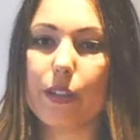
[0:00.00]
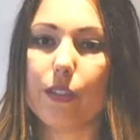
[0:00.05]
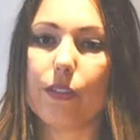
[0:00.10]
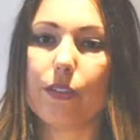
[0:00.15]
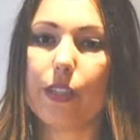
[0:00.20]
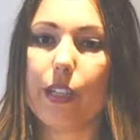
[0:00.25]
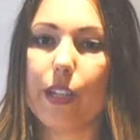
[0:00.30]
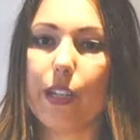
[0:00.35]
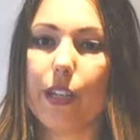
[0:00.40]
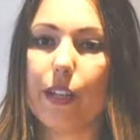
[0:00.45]

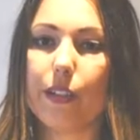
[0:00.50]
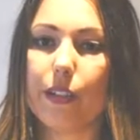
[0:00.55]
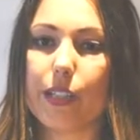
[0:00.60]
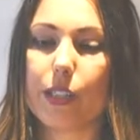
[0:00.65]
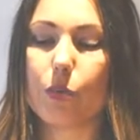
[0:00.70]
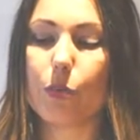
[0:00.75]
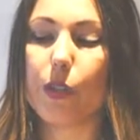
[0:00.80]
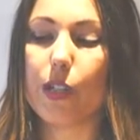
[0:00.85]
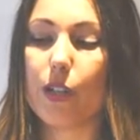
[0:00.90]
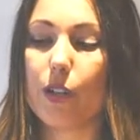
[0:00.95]
on the
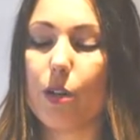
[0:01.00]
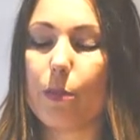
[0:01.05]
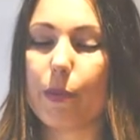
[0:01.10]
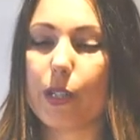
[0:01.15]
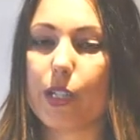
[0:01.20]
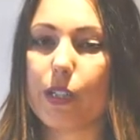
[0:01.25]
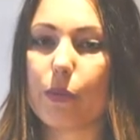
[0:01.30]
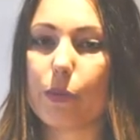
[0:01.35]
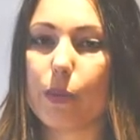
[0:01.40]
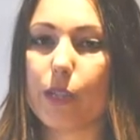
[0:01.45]
areas where
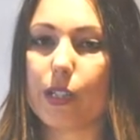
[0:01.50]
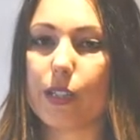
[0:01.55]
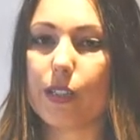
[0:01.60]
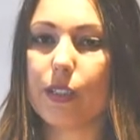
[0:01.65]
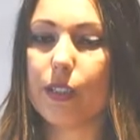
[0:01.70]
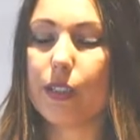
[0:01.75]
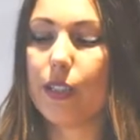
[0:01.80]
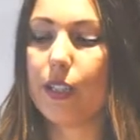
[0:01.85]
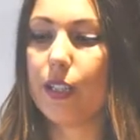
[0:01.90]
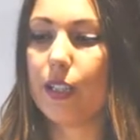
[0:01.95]
hominin were
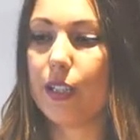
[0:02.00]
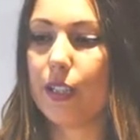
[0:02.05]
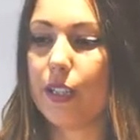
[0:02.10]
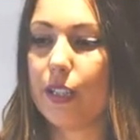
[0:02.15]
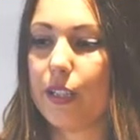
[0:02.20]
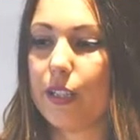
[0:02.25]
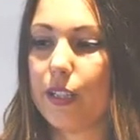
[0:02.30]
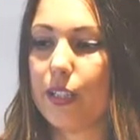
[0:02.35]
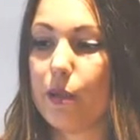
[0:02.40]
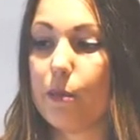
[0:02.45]

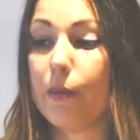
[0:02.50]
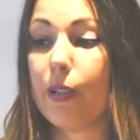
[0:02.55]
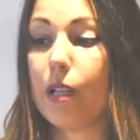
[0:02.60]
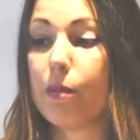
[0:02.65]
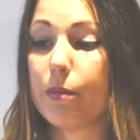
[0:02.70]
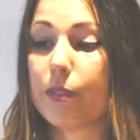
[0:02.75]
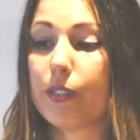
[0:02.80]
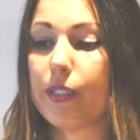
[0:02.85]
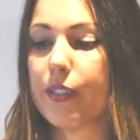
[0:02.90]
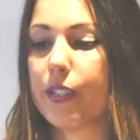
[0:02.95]
uh,
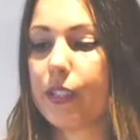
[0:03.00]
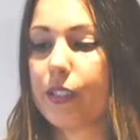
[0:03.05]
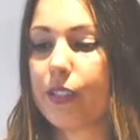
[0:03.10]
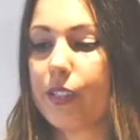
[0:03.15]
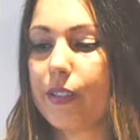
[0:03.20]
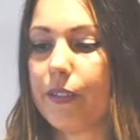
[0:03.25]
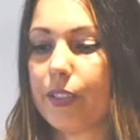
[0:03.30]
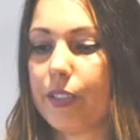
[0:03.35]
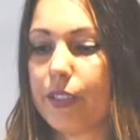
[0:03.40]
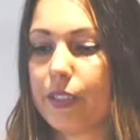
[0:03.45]
developing their
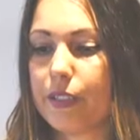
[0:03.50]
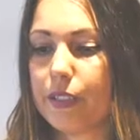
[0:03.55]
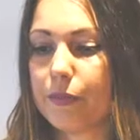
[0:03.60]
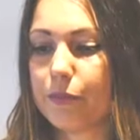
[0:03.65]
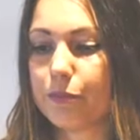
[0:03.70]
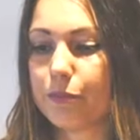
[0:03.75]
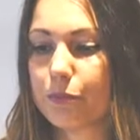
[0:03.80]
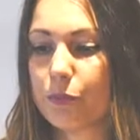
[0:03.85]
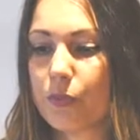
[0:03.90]
activities.